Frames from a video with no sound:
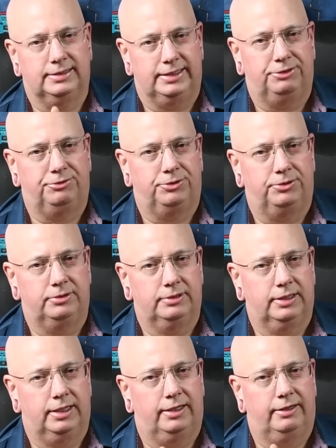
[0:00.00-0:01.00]
is evil.
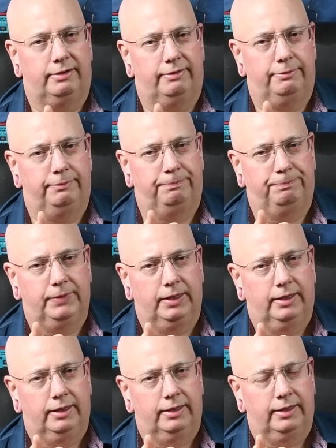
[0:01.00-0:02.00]
Um,
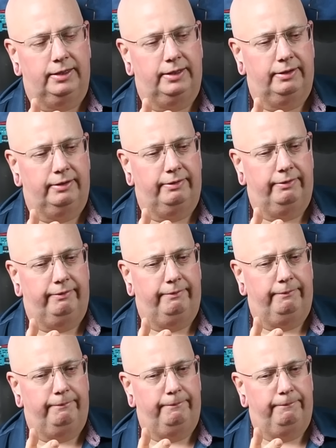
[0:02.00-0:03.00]

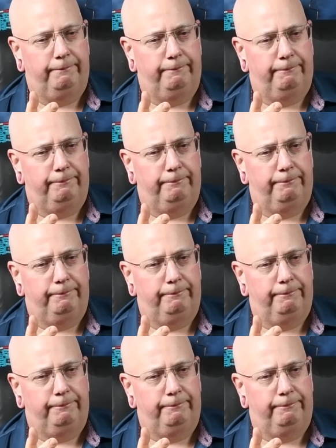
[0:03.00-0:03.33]
um,